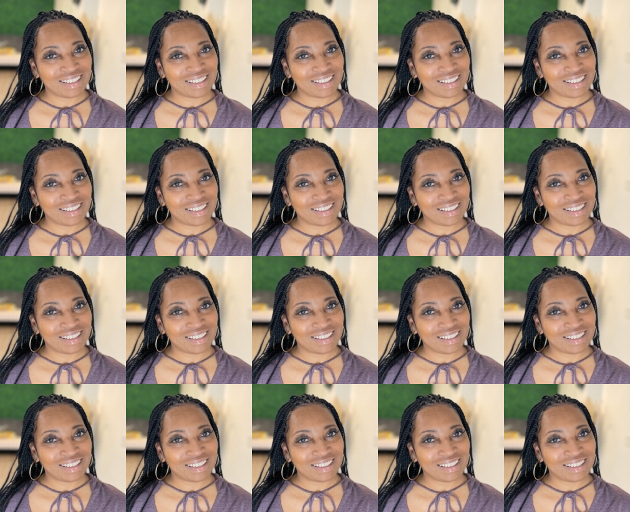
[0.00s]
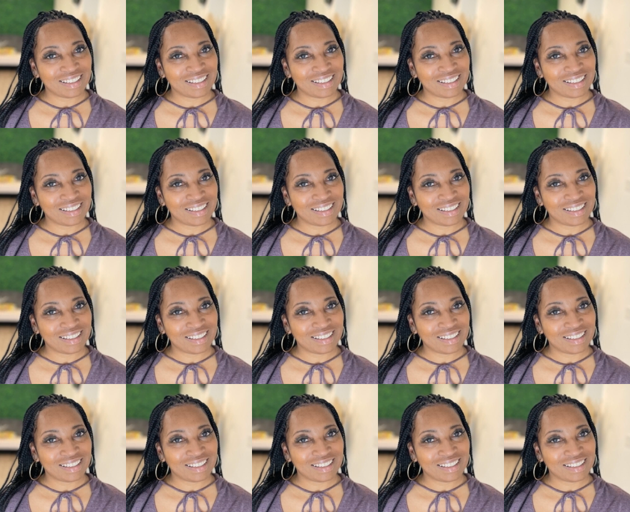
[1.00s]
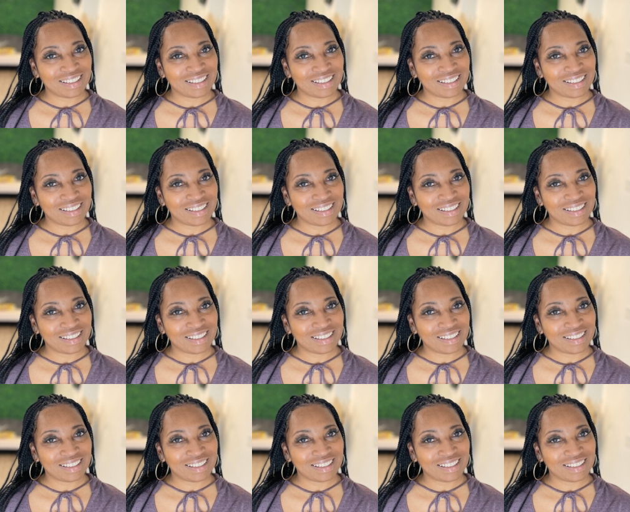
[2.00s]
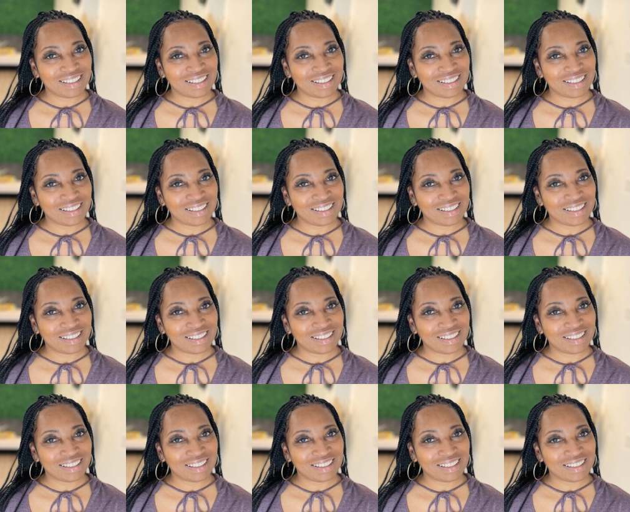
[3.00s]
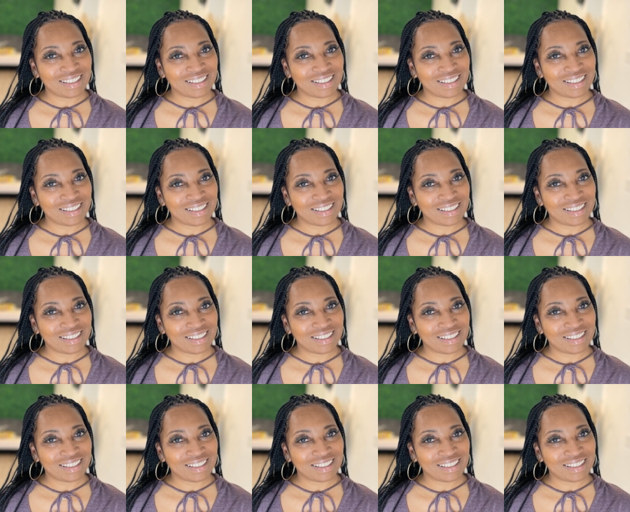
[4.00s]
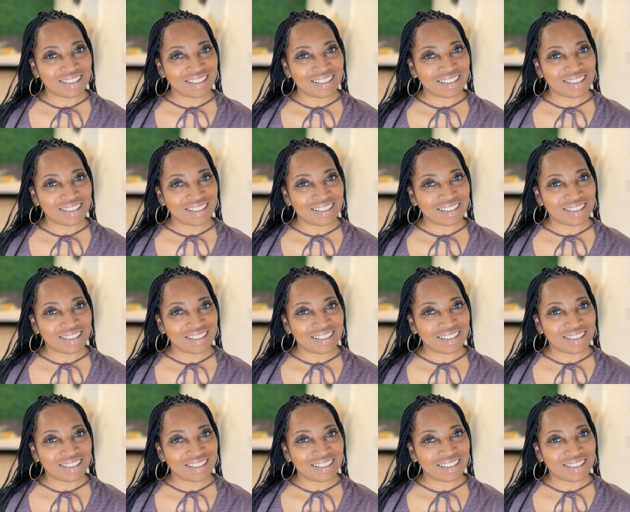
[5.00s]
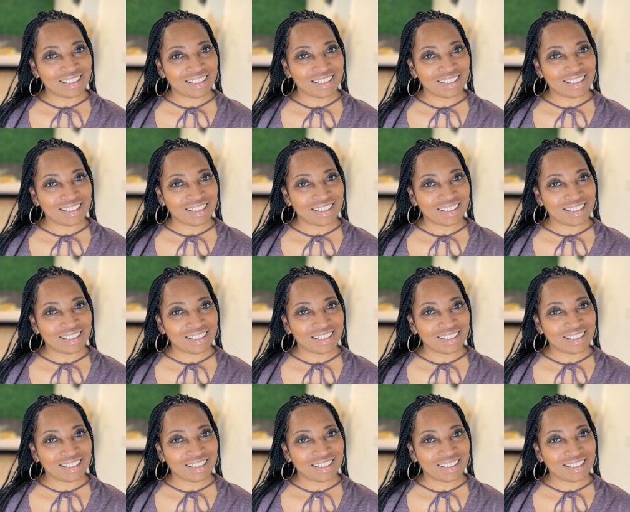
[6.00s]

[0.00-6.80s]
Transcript: This is a still picture; no speech is visible.